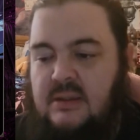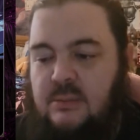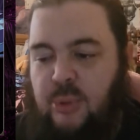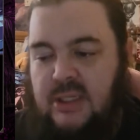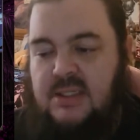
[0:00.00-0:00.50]

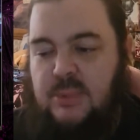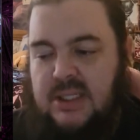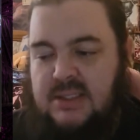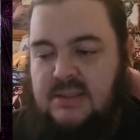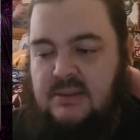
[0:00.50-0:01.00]
Banish a
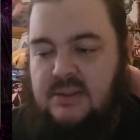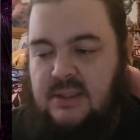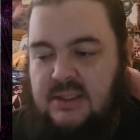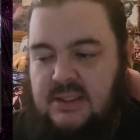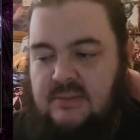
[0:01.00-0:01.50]
magic stone,
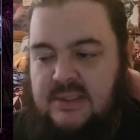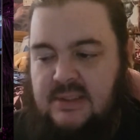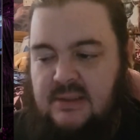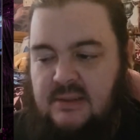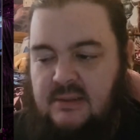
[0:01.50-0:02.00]
target J
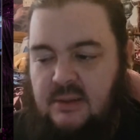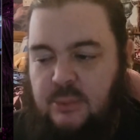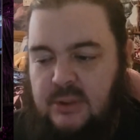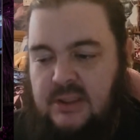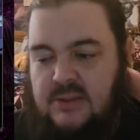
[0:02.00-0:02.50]
Resonator. Your
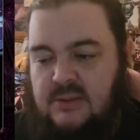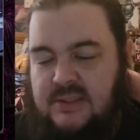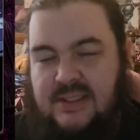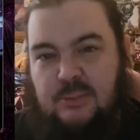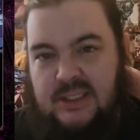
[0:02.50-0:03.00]
opponent controls
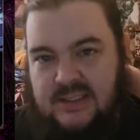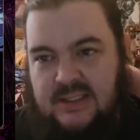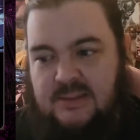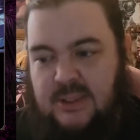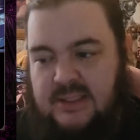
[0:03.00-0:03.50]
gets
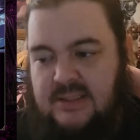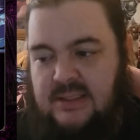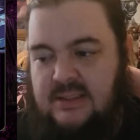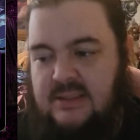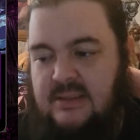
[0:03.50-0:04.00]

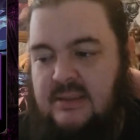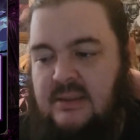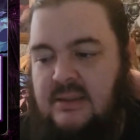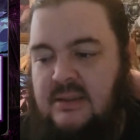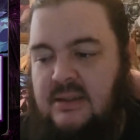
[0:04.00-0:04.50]
-6/6.
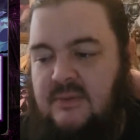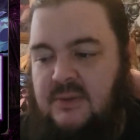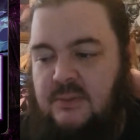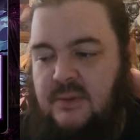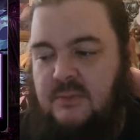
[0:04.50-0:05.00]
If
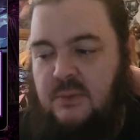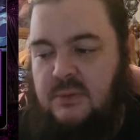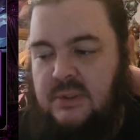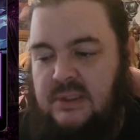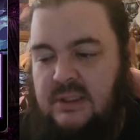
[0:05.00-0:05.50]
you have a
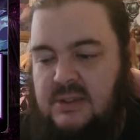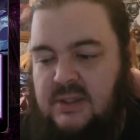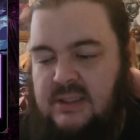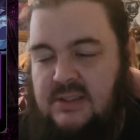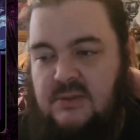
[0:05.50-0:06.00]
ruler under
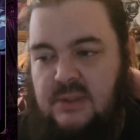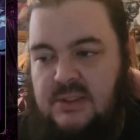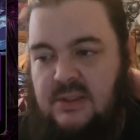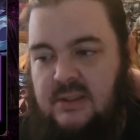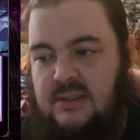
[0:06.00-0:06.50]
contract, destroy the
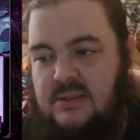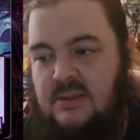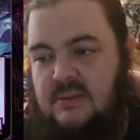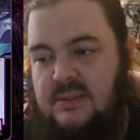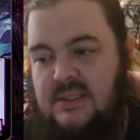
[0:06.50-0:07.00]
target
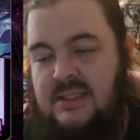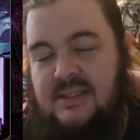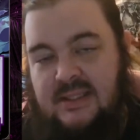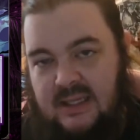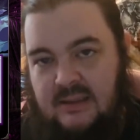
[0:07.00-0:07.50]
chosen
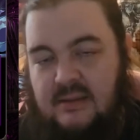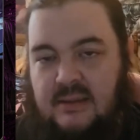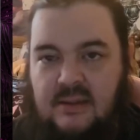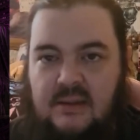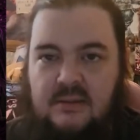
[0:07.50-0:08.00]
instead.
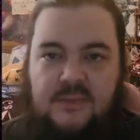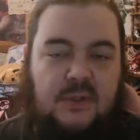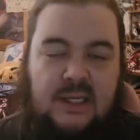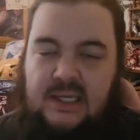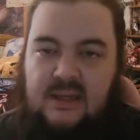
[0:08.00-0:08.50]
You're
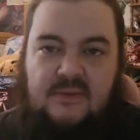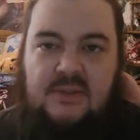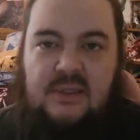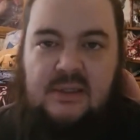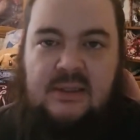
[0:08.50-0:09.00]
not going to have a dude
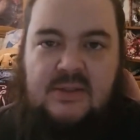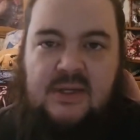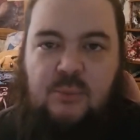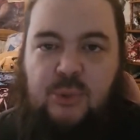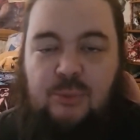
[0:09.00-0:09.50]
under
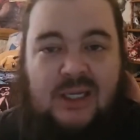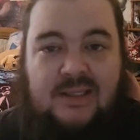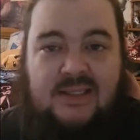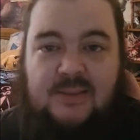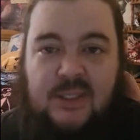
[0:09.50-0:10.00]
contract, but
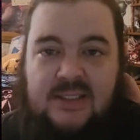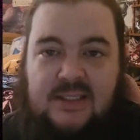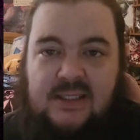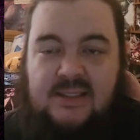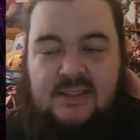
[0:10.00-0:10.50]

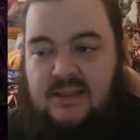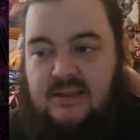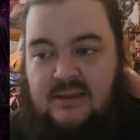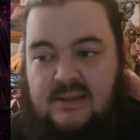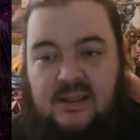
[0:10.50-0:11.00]
-6/6 is
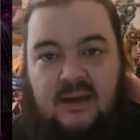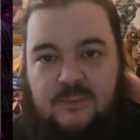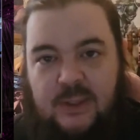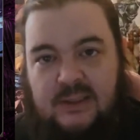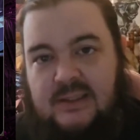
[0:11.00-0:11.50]
nothing to scoff
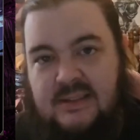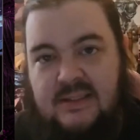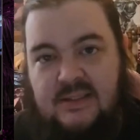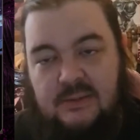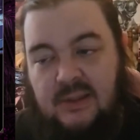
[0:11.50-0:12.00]
at because it's
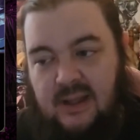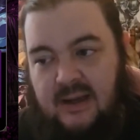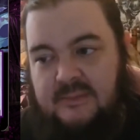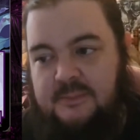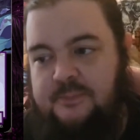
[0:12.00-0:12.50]
still a lot.